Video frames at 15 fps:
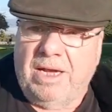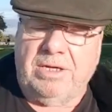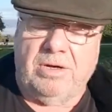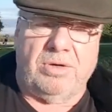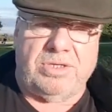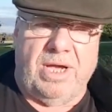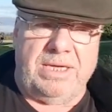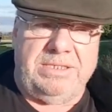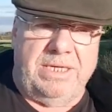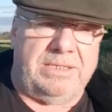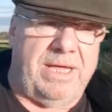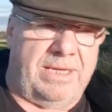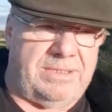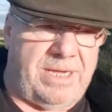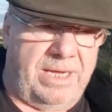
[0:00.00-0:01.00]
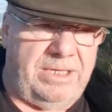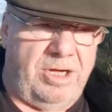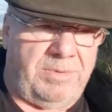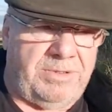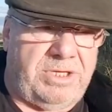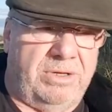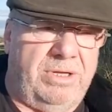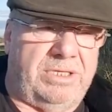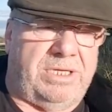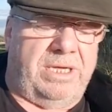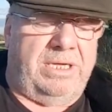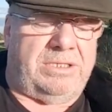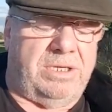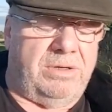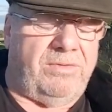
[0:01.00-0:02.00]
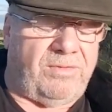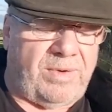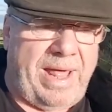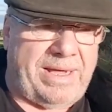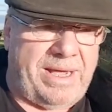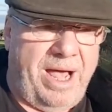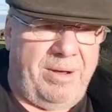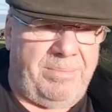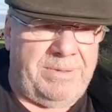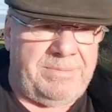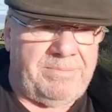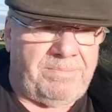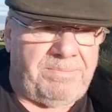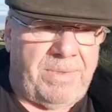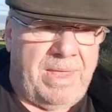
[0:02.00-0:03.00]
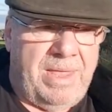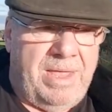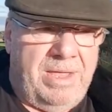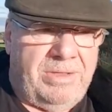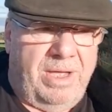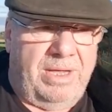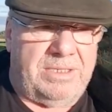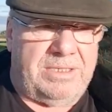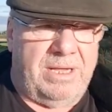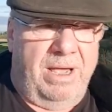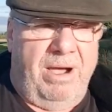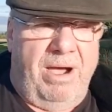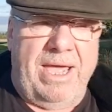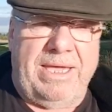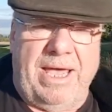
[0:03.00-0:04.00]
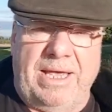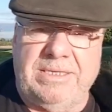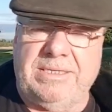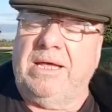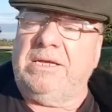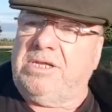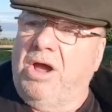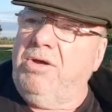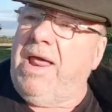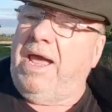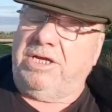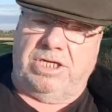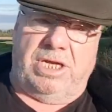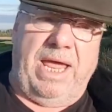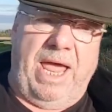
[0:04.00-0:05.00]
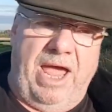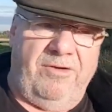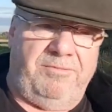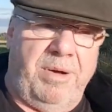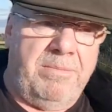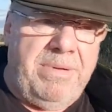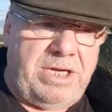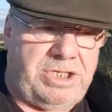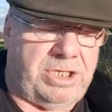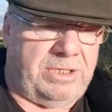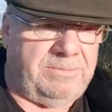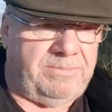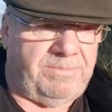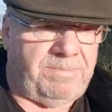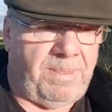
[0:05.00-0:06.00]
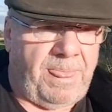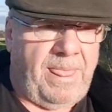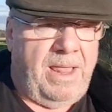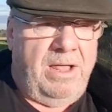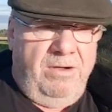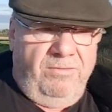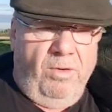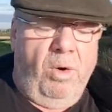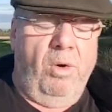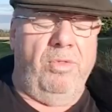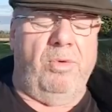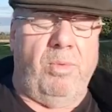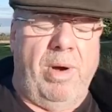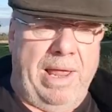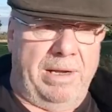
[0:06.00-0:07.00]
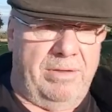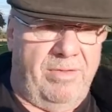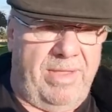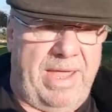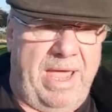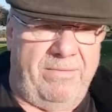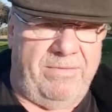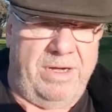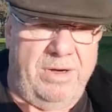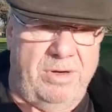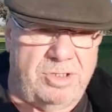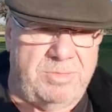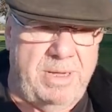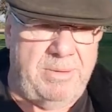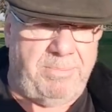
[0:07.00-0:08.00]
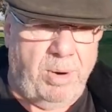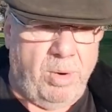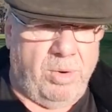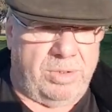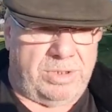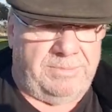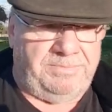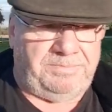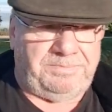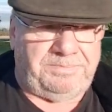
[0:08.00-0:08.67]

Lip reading: And of course, I did take the opportunity to flag up that iGas don't actually have permission for the well that they have at Ellesmere Port.